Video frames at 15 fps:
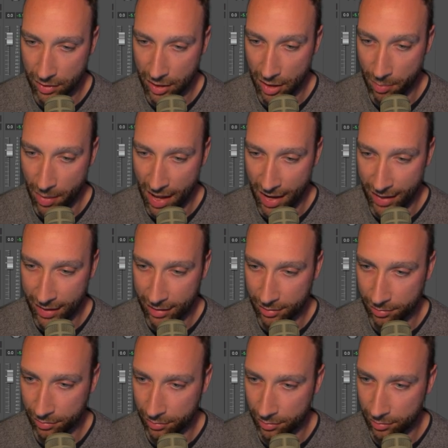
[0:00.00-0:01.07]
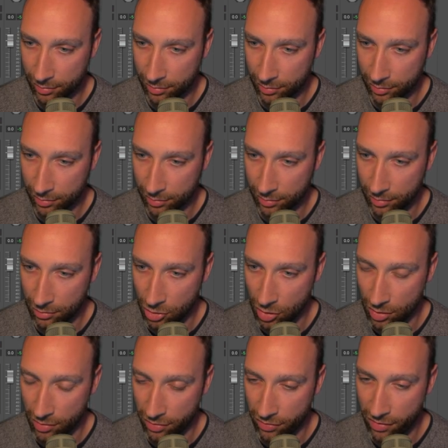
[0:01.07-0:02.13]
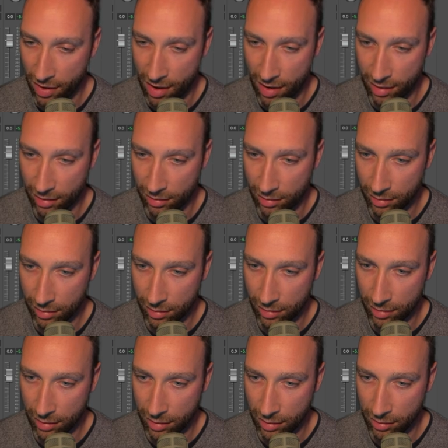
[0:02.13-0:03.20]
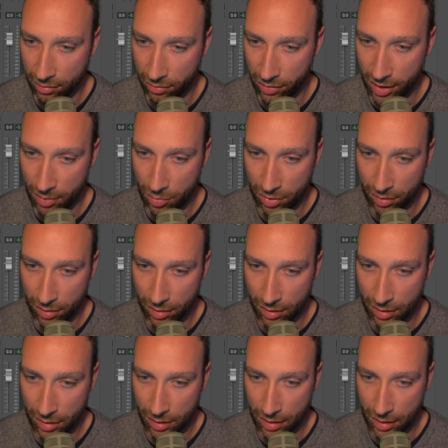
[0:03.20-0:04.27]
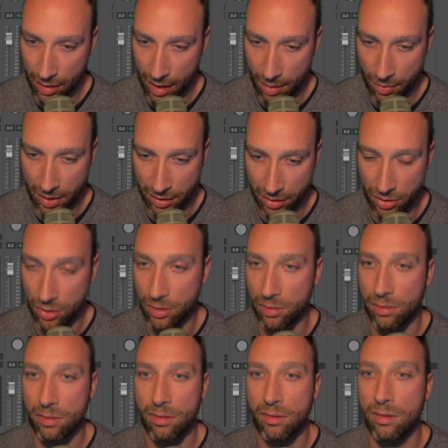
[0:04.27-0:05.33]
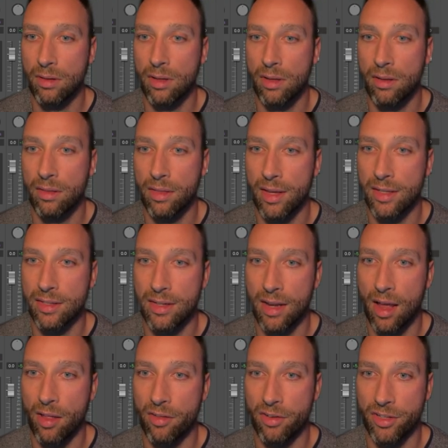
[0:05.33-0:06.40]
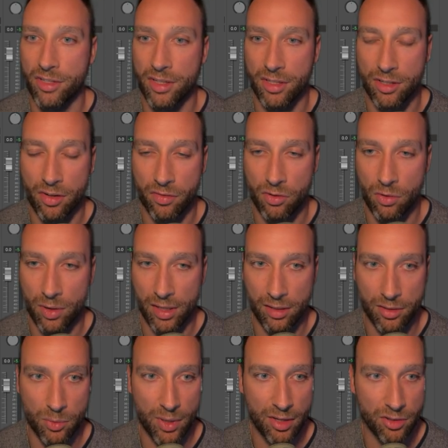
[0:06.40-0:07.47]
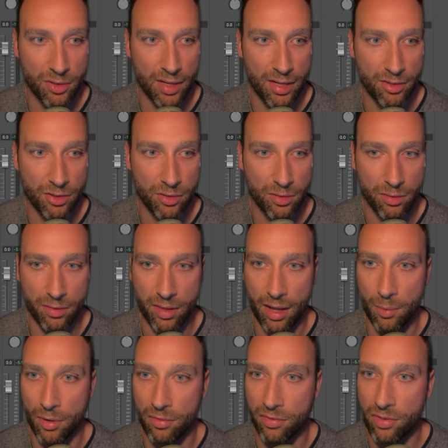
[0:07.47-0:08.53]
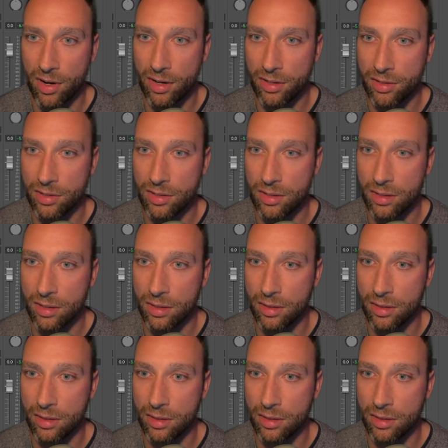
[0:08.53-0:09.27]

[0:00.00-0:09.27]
the back, the far fib, and we need to do this other instance of Crow Hill as well, so let's do that one first.